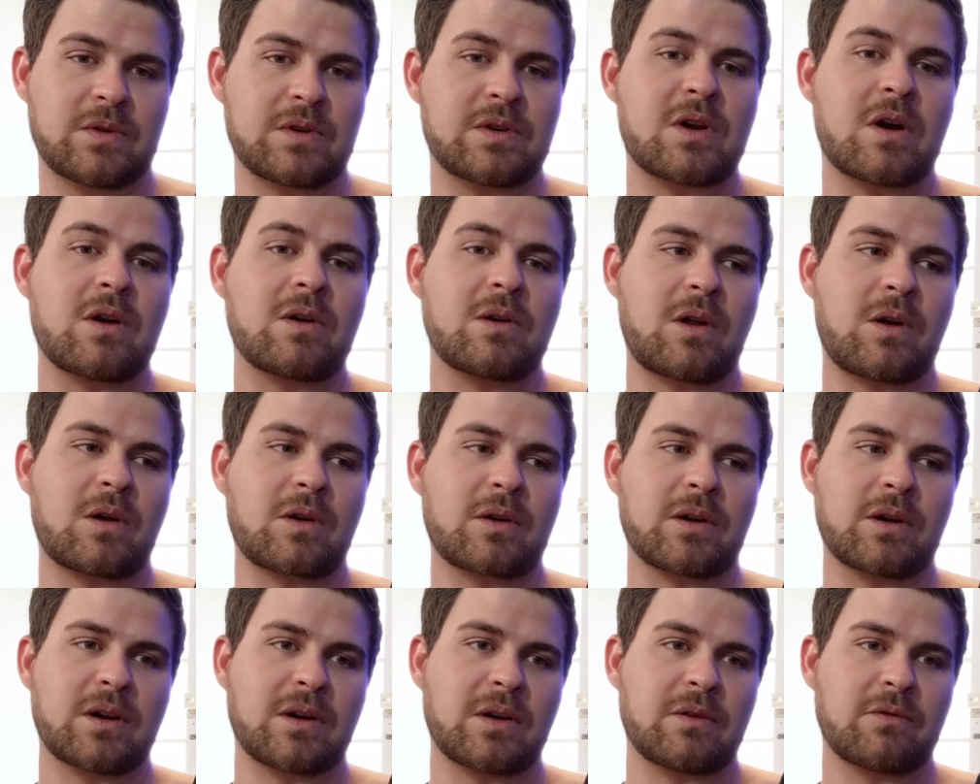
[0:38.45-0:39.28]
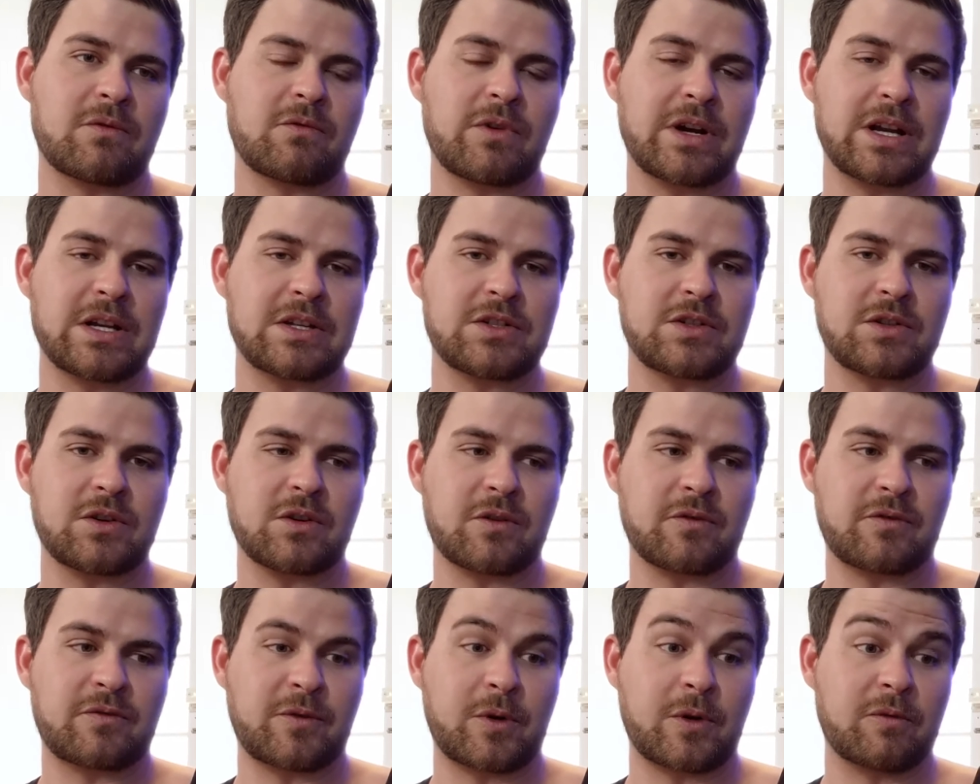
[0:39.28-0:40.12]
no longer reach
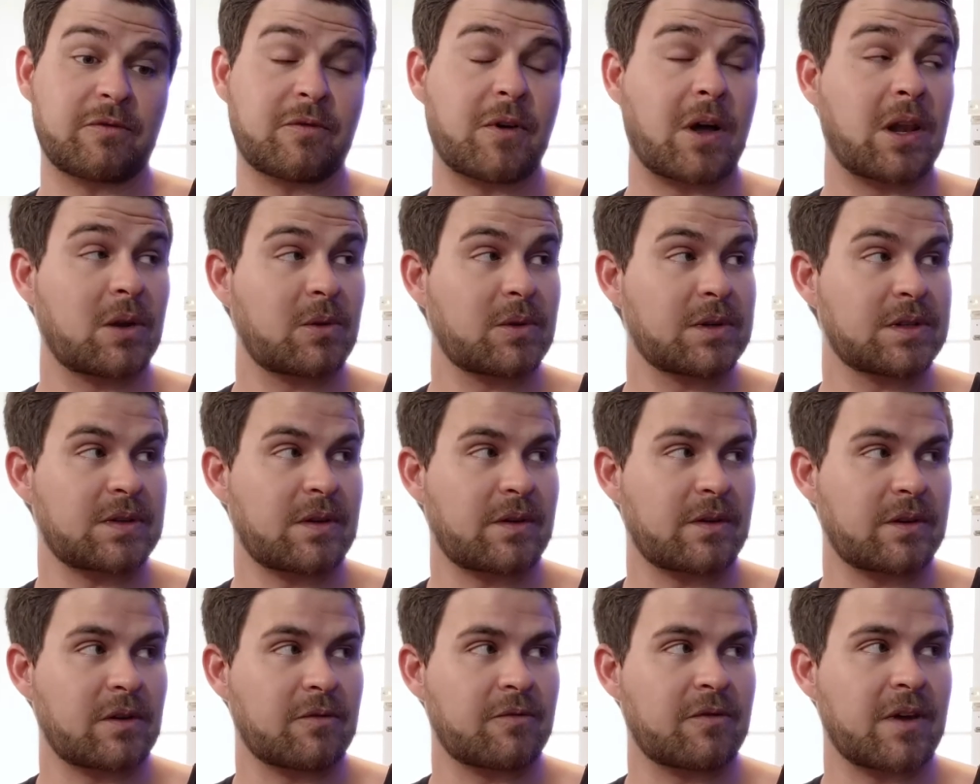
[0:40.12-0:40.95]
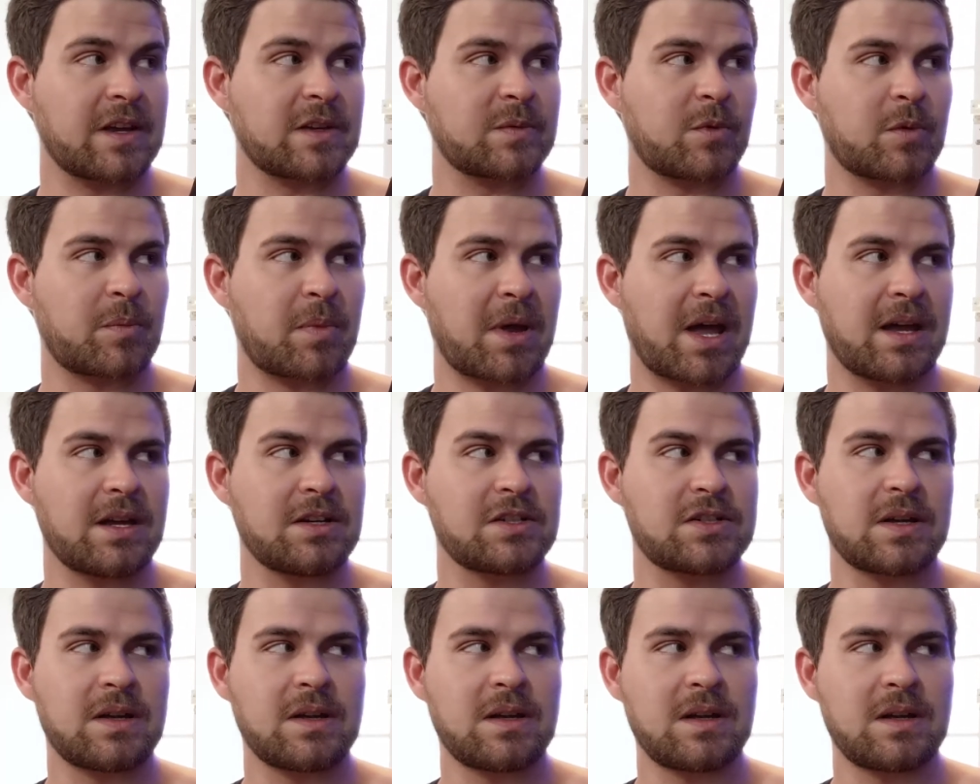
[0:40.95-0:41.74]
your full followers on your Facebook page.